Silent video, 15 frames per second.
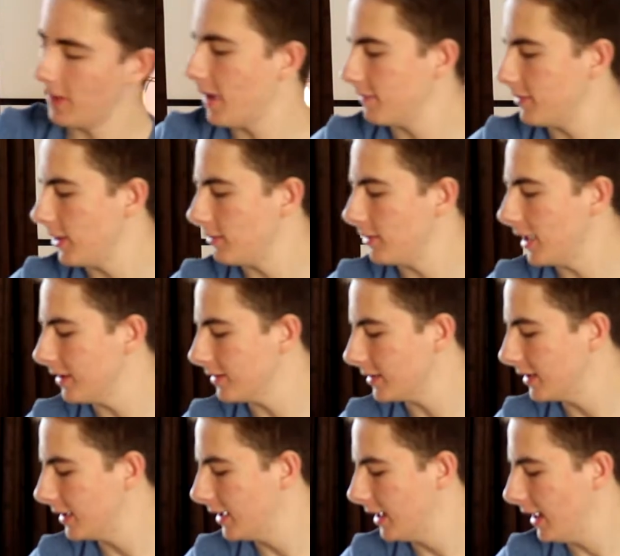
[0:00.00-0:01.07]
a few years
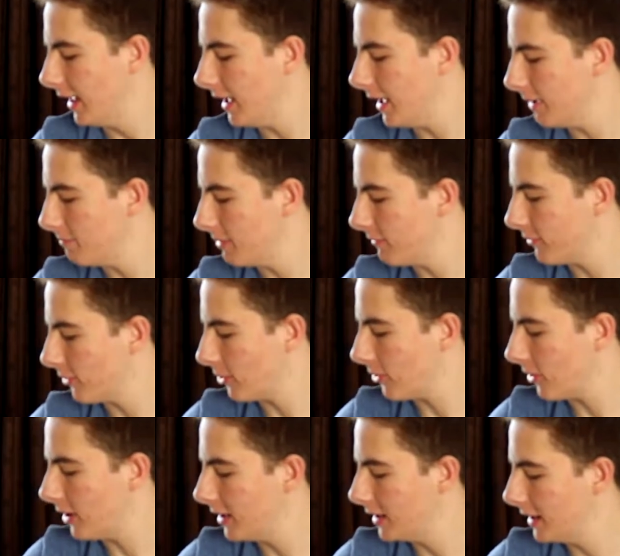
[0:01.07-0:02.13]

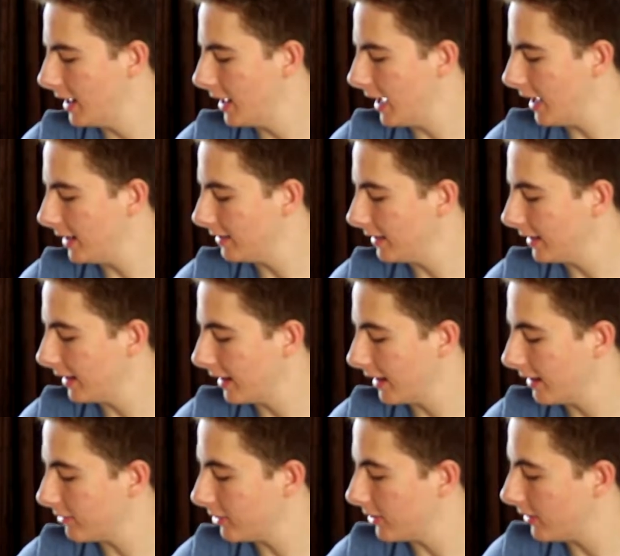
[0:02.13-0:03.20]
before, and
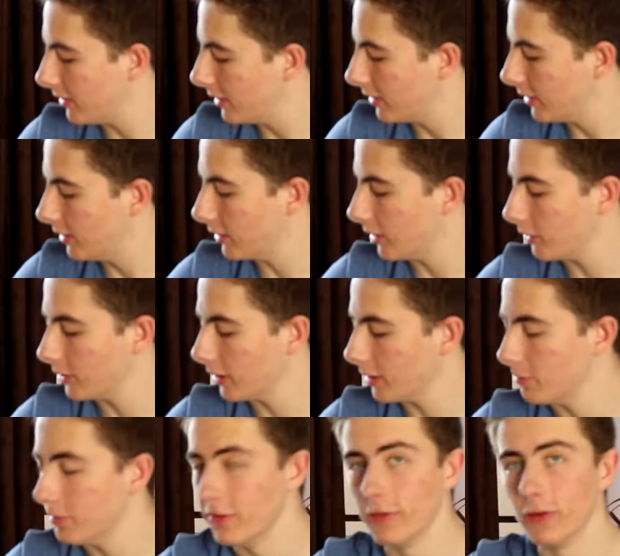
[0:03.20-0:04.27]
even longer
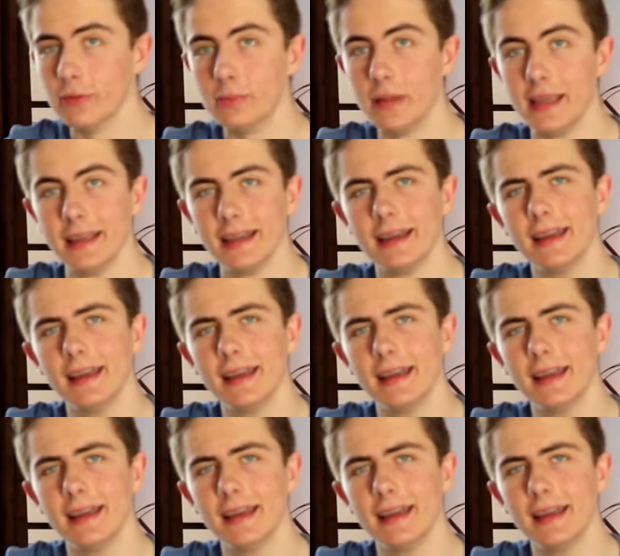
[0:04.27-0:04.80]
before me.